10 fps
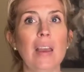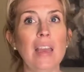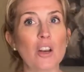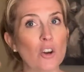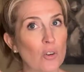
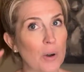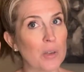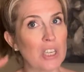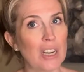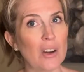
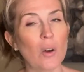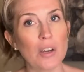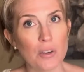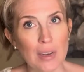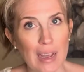encroaching
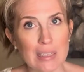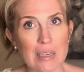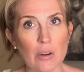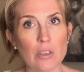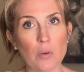on your cat's
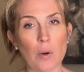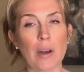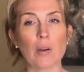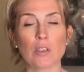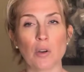
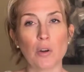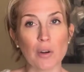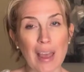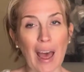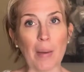territory, or so your
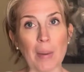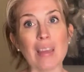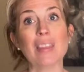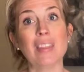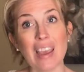cat
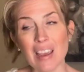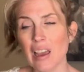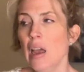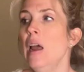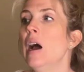may think.